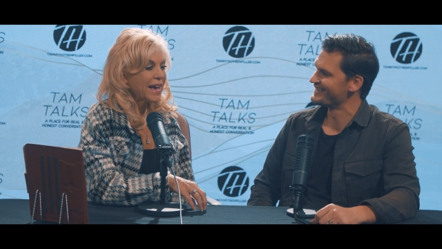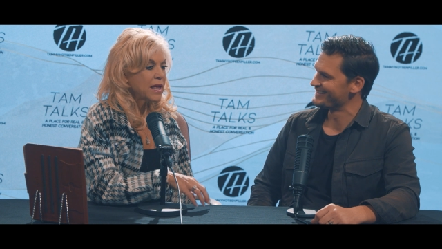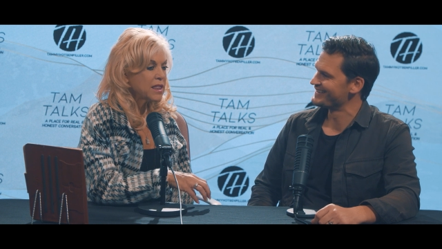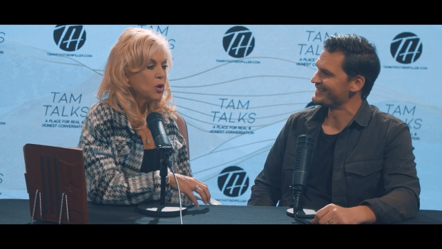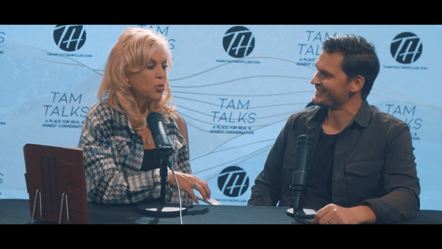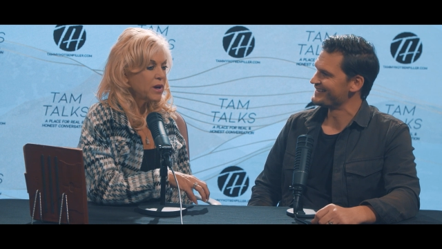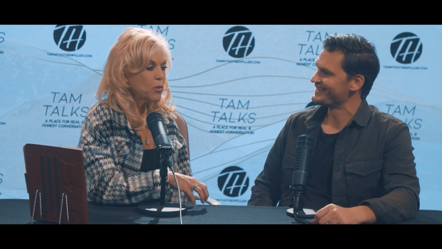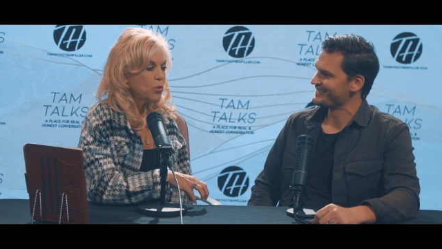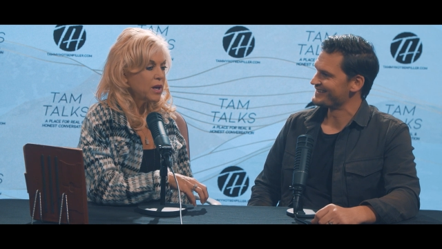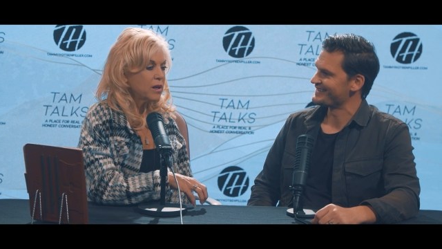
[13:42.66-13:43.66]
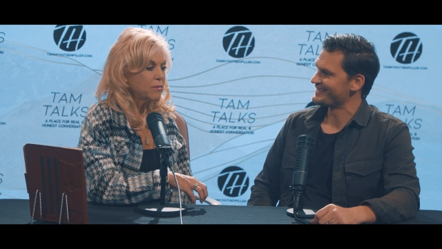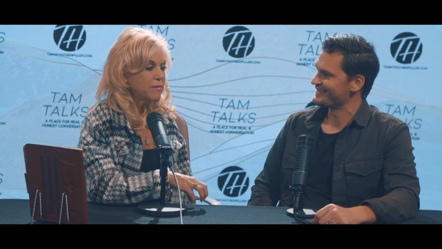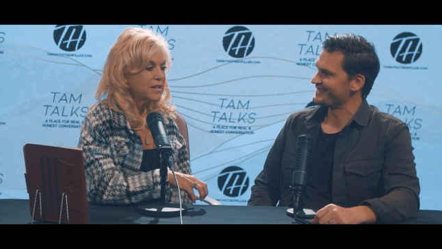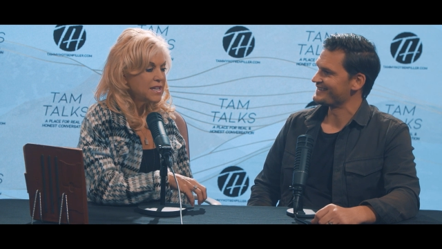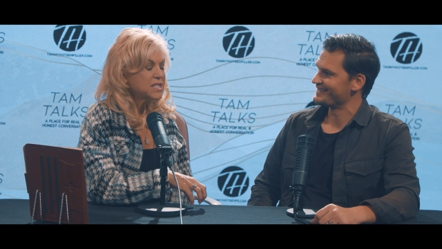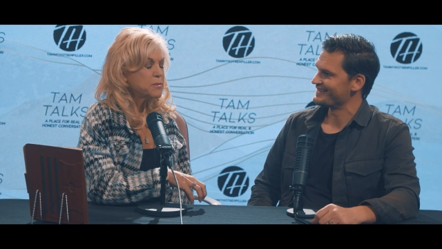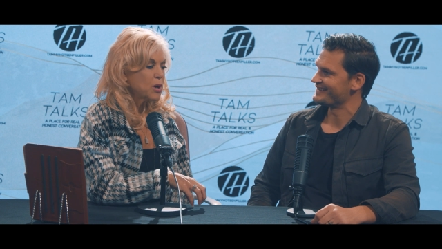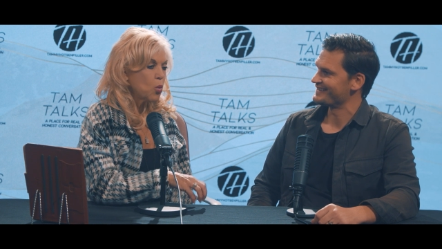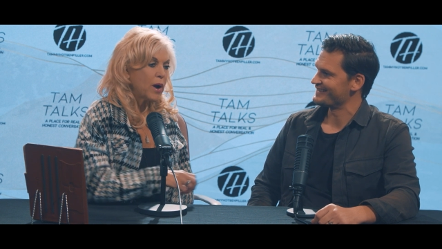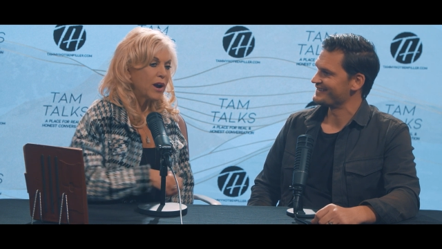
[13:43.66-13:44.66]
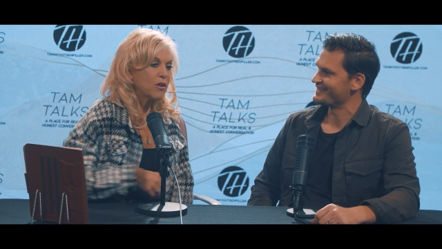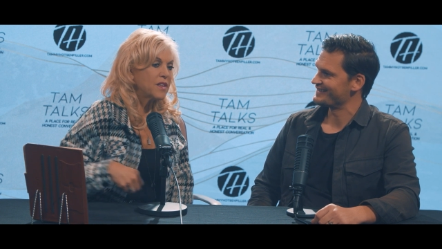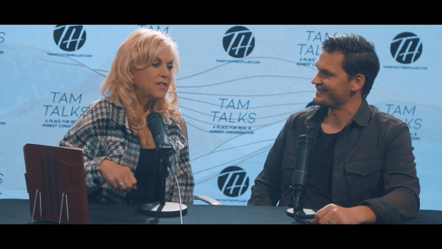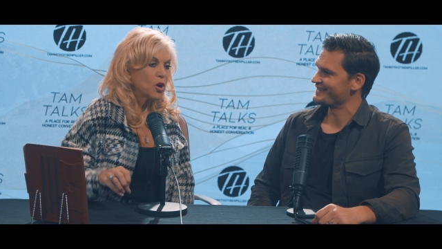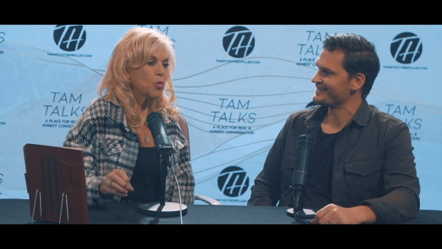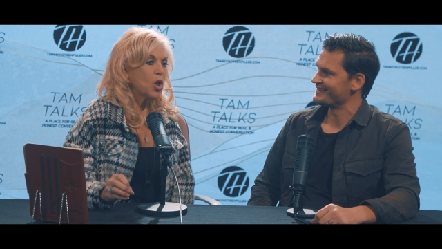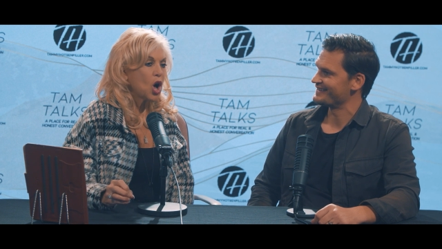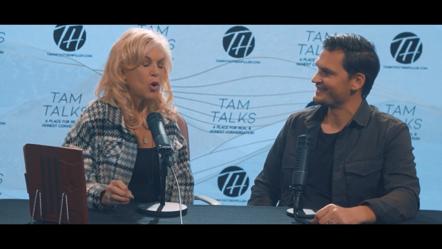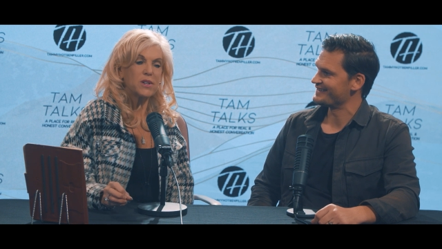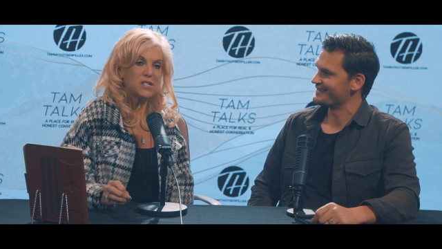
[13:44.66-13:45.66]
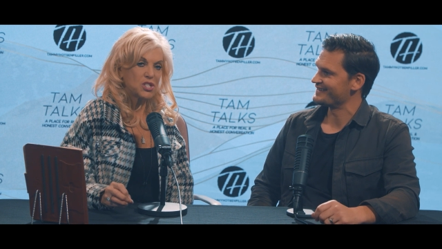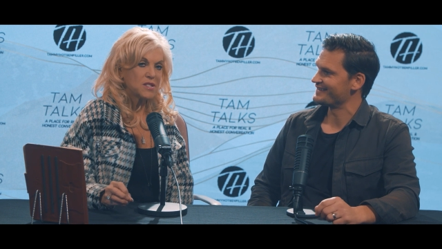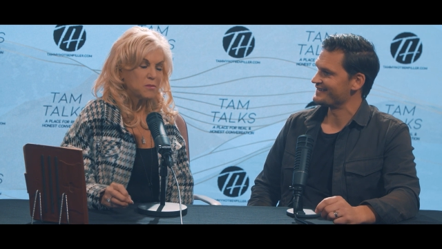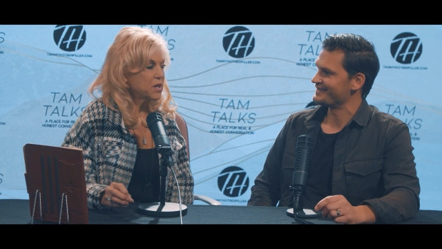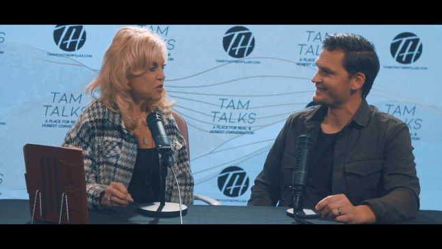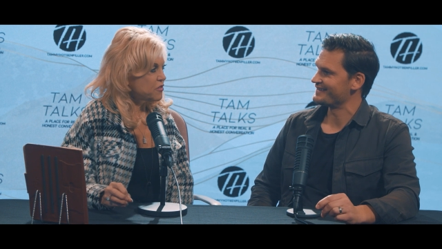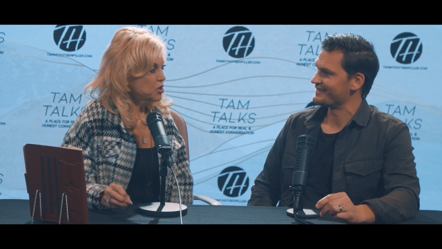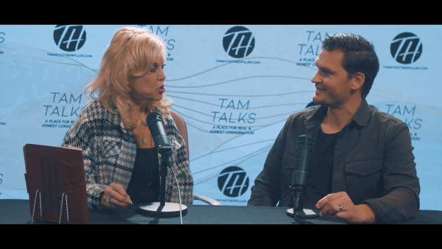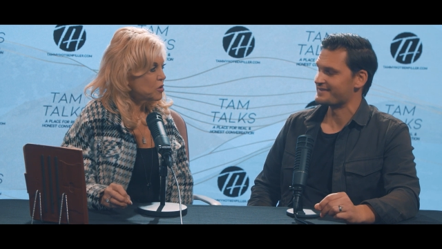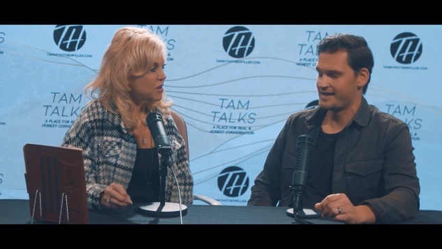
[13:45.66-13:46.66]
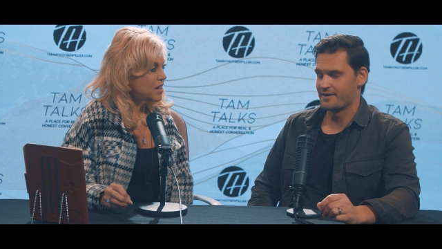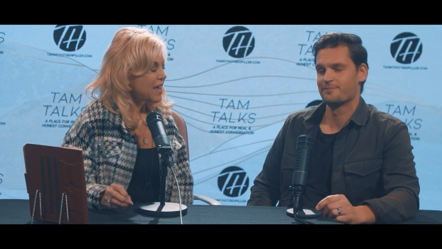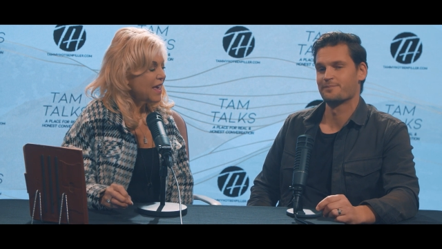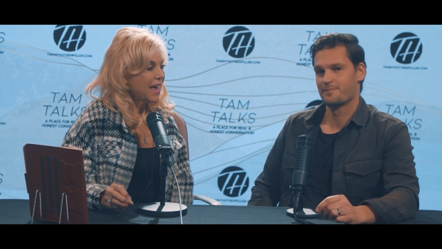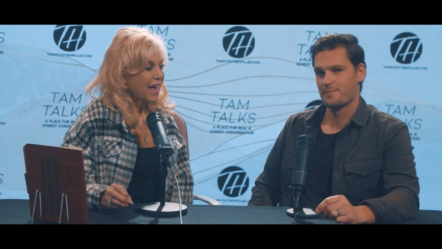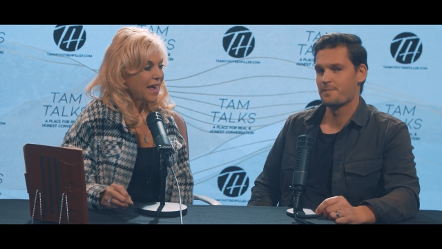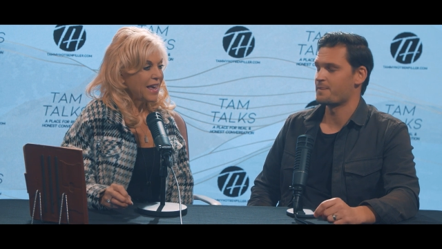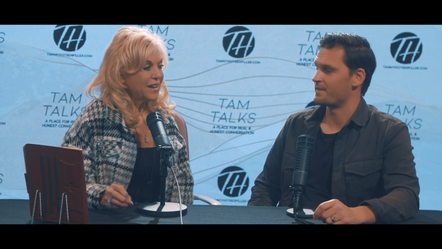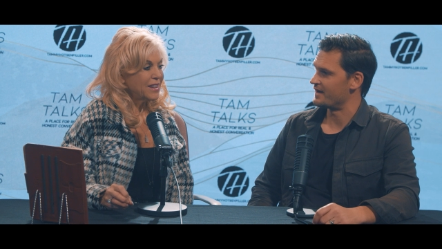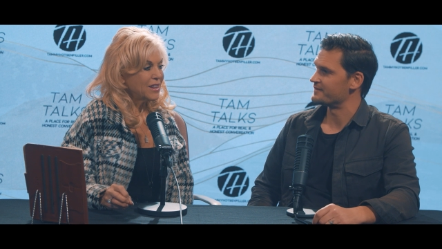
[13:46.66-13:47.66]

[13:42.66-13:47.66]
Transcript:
Speaker 1: and I think we, we need to be aware that there will always just be a few. Yeah and yeah.